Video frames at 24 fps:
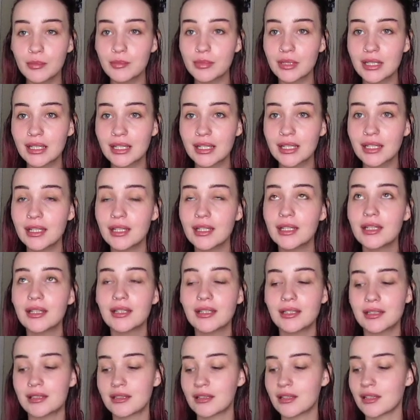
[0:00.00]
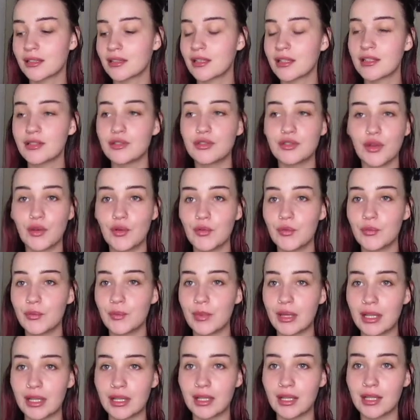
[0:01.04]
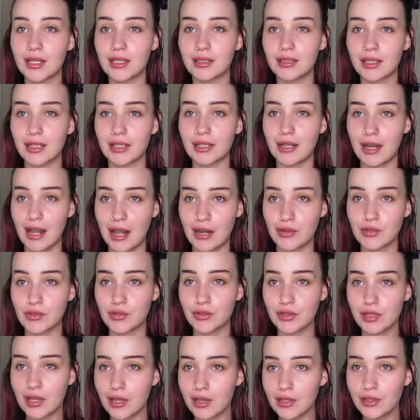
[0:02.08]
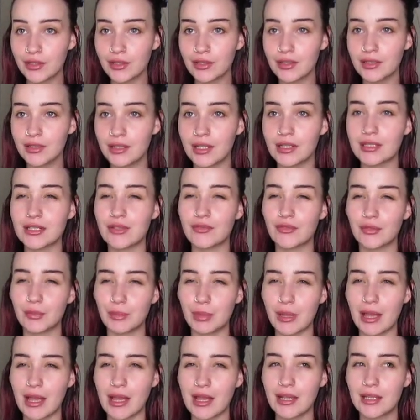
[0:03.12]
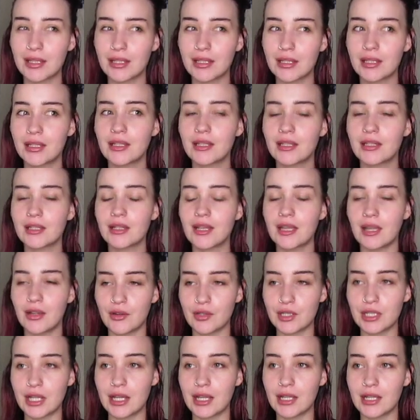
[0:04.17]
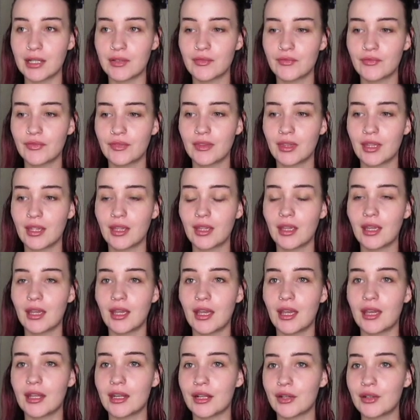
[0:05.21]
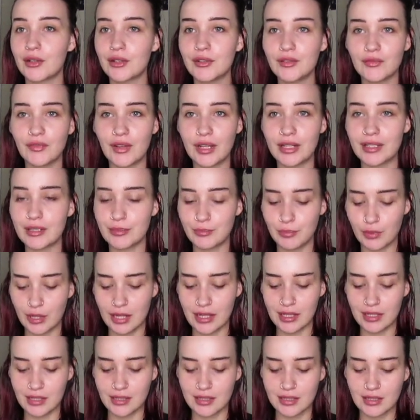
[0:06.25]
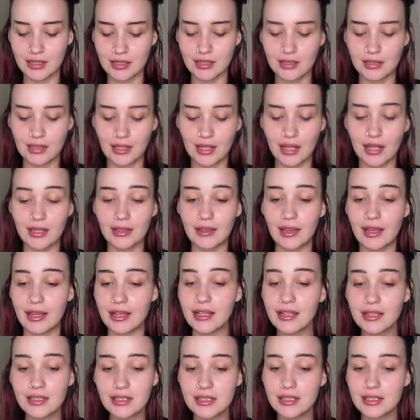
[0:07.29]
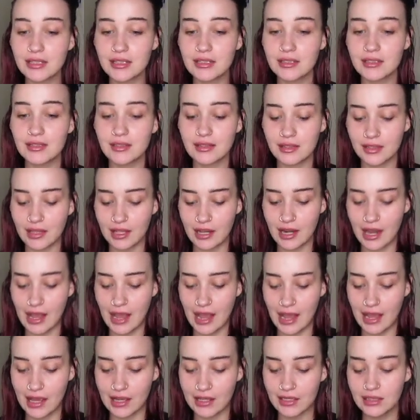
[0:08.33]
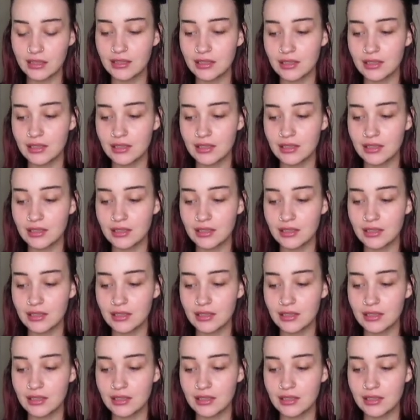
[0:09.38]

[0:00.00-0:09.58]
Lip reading: being that they don't make like natural color, except for black, hair dye. And I couldn't find a brand that I liked that had